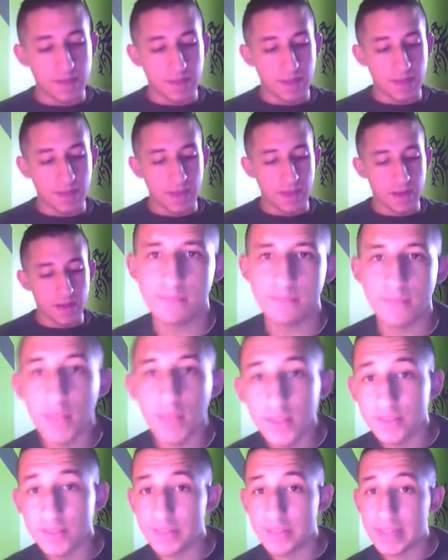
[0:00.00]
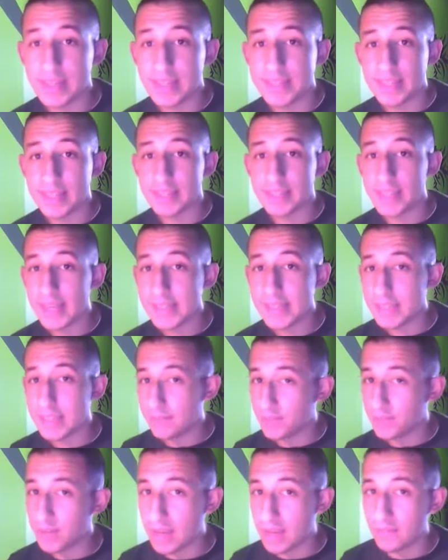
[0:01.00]
And so, like I said, guys,
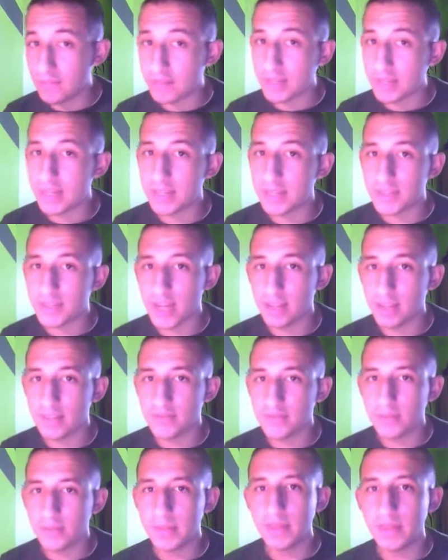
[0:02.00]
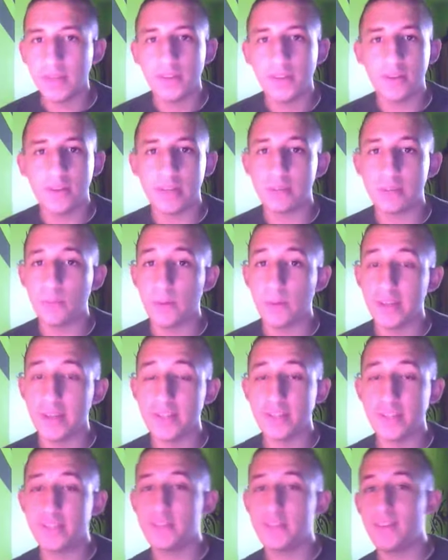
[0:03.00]
if you have any kind of challenge for me, or any
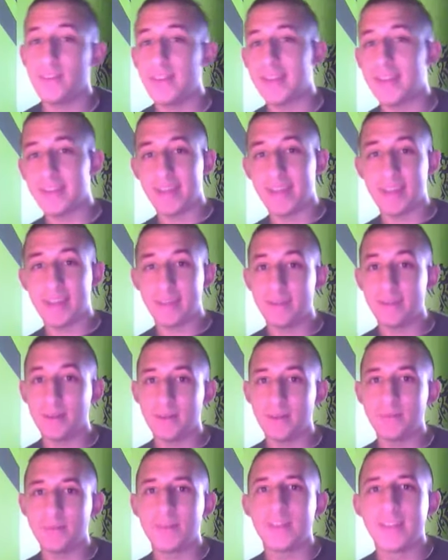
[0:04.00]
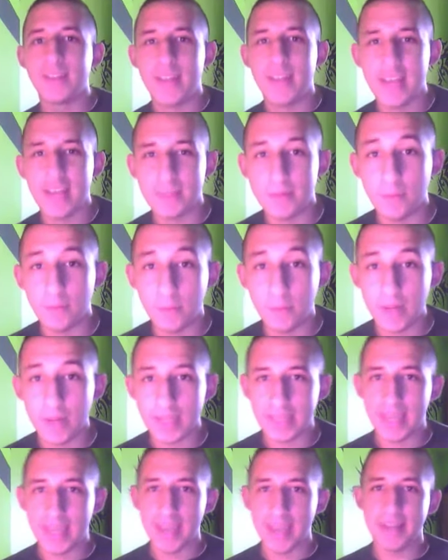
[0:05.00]
questions, or ask me on what
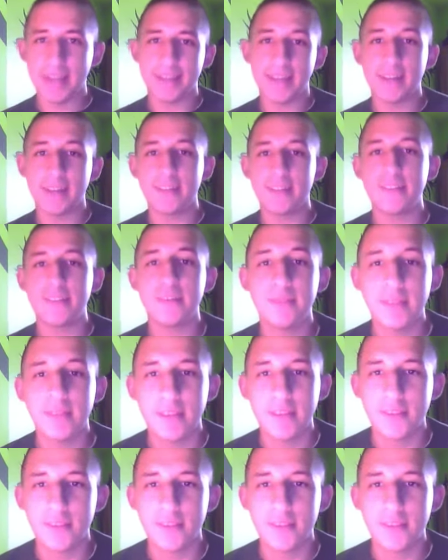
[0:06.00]
I can and cannot do.